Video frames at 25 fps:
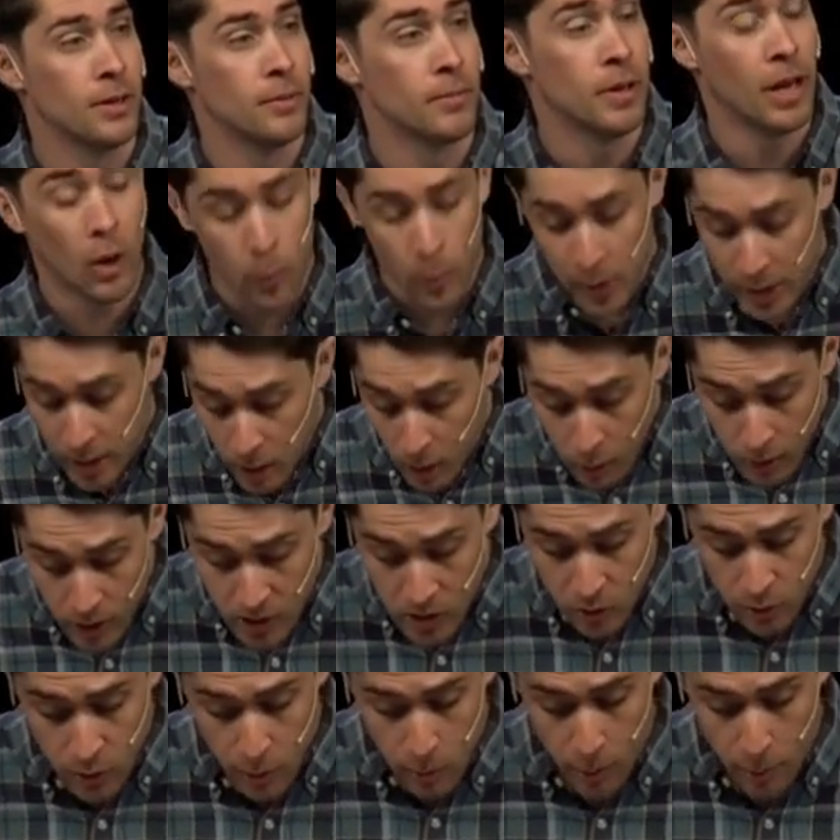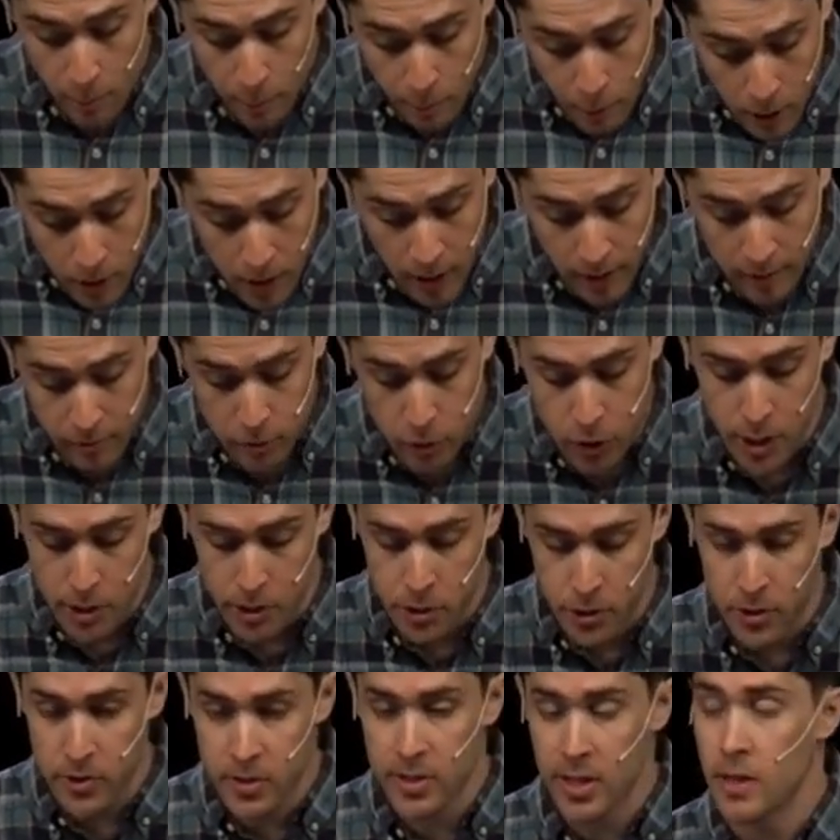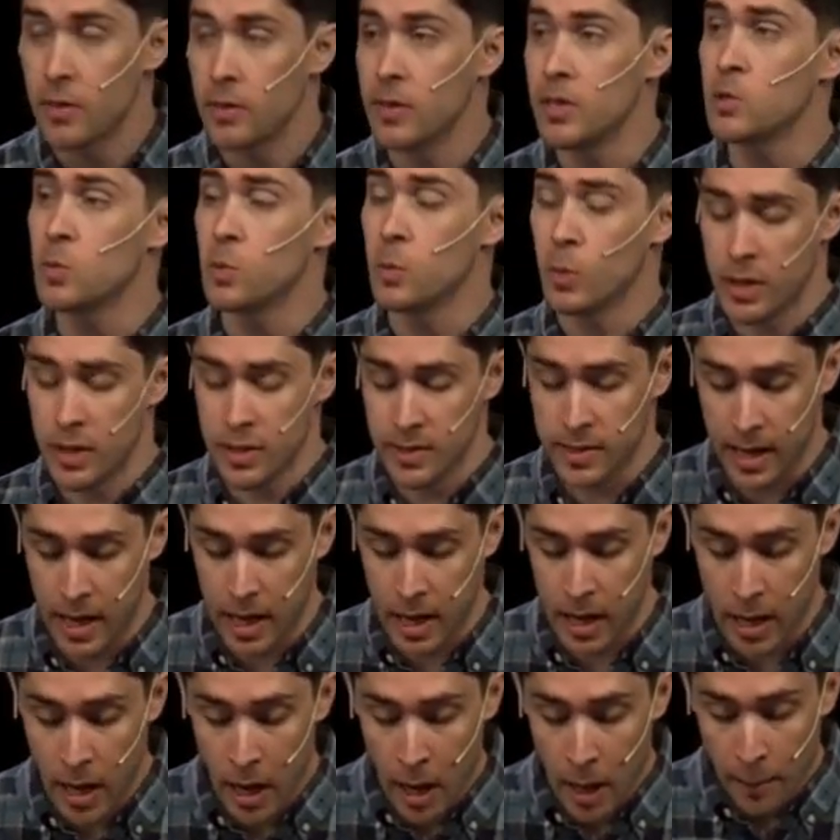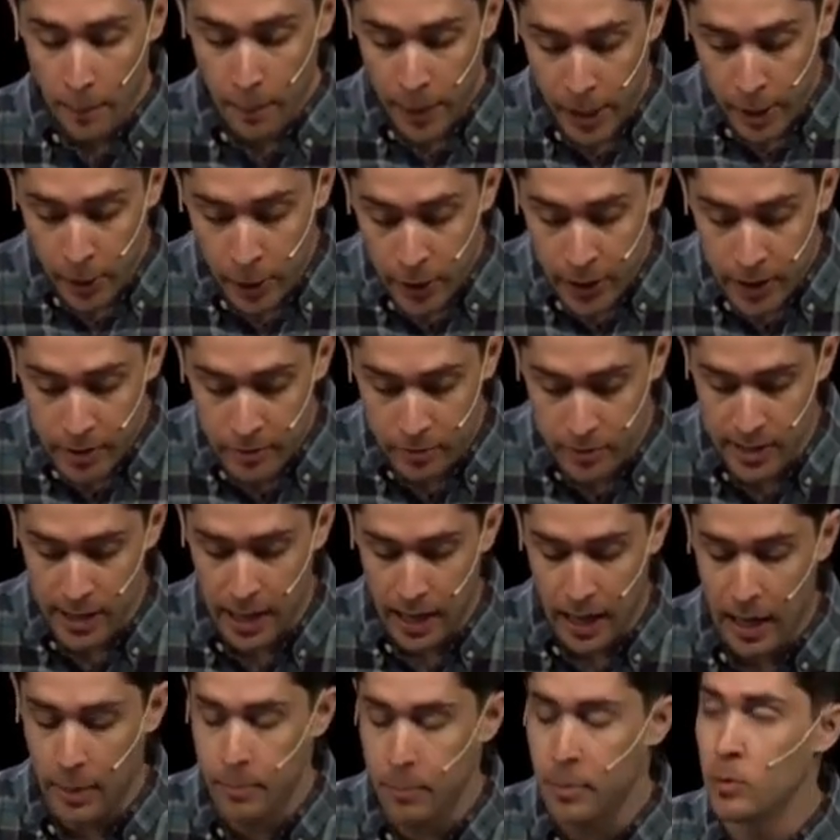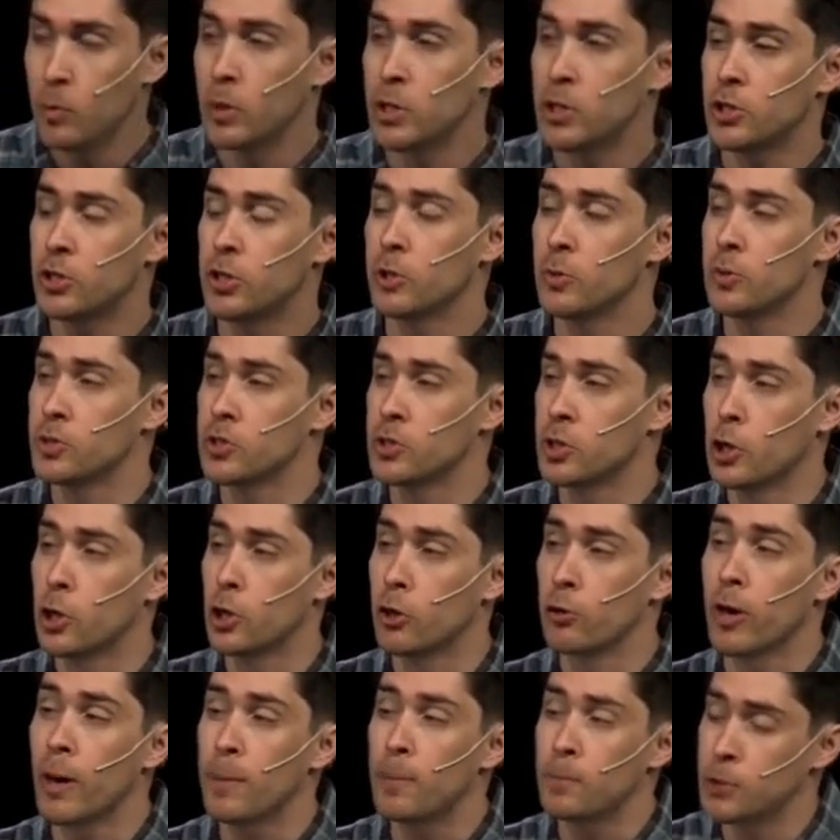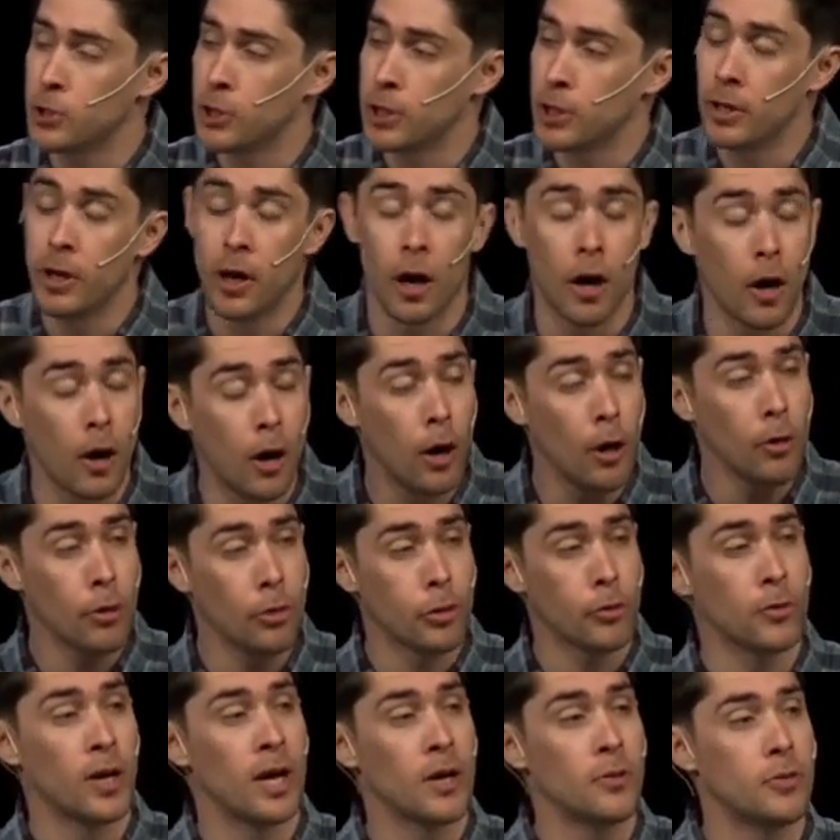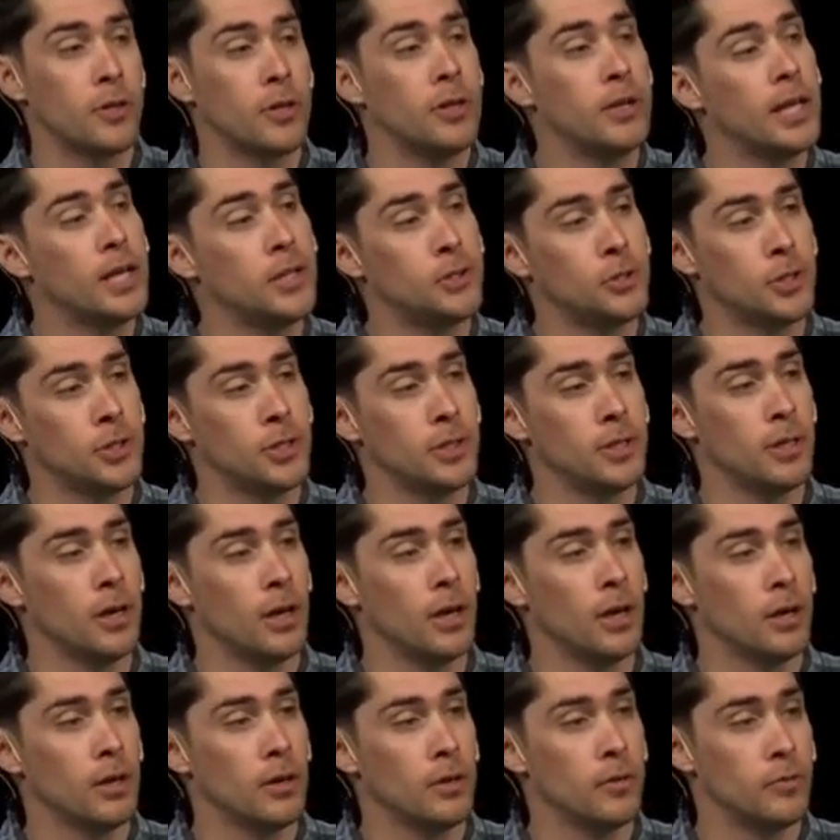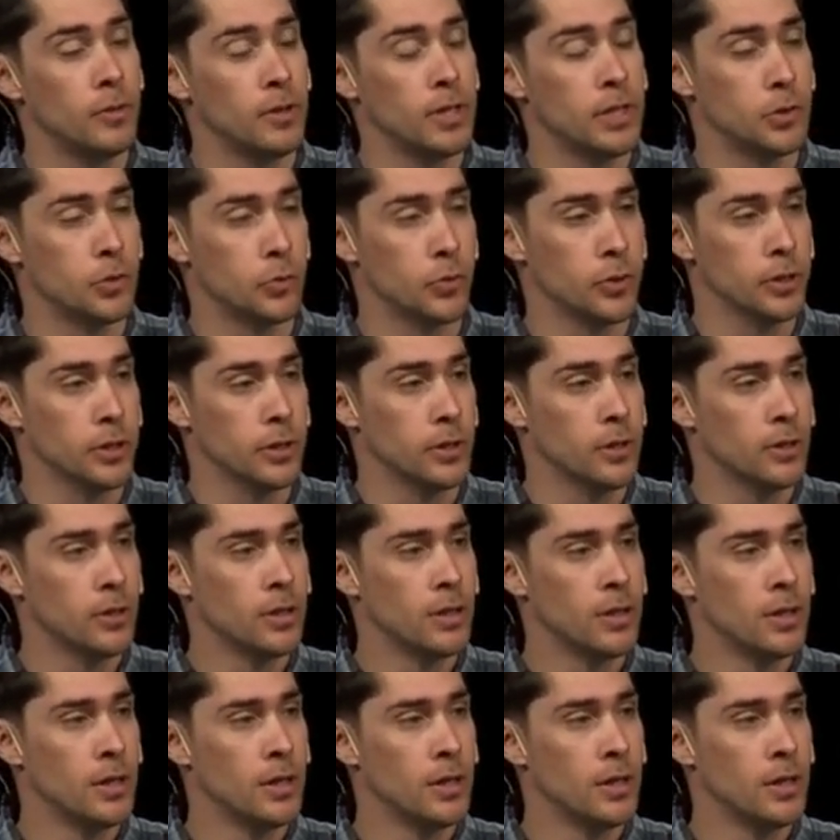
Now, we know this from the book of Judges that this was a period of time in which there was corruption all throughout the nation of Israel.